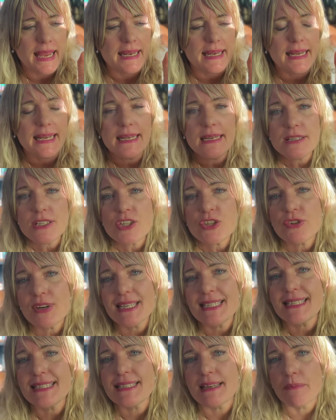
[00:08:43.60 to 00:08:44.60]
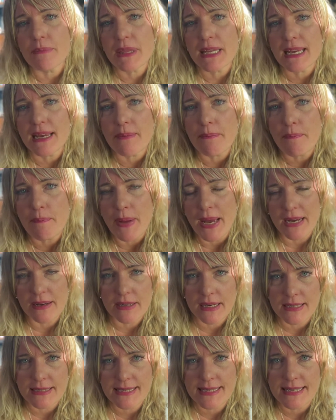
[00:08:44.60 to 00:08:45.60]
illustrates something
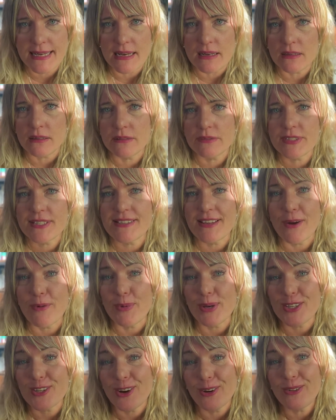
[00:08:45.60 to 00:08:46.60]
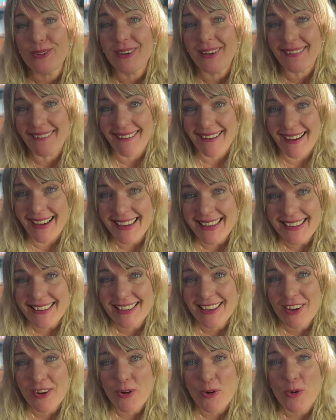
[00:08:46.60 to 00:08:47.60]
about ourselves that we don't
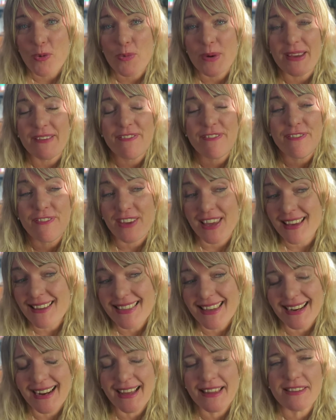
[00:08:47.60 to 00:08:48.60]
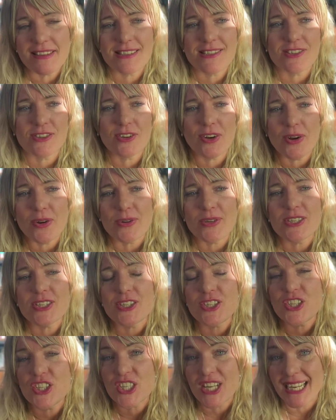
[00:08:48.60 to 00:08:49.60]
like, or we fear that others are going
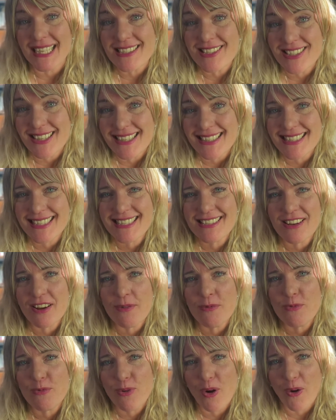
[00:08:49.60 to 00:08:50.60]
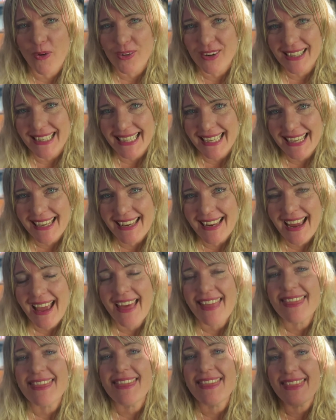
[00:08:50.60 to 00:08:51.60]
to judge us wrongly,
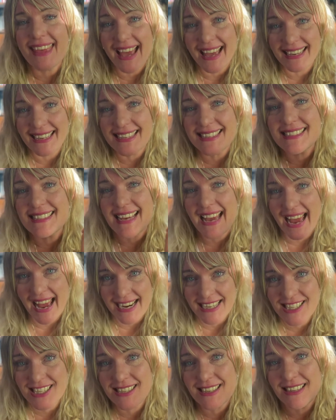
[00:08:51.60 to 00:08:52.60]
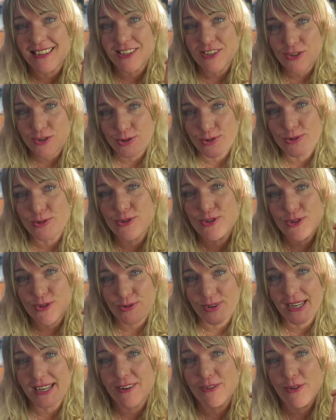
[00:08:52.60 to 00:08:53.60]
that is actually the true
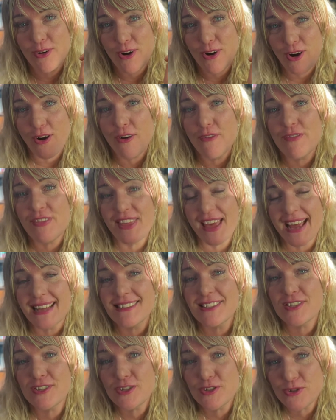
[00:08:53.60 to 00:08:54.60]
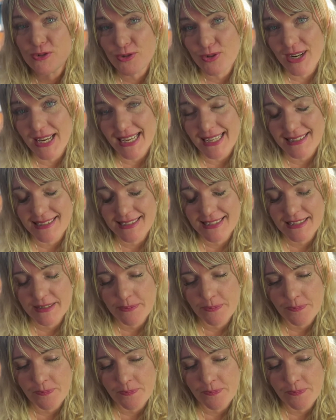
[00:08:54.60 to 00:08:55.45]
trigger of that stress.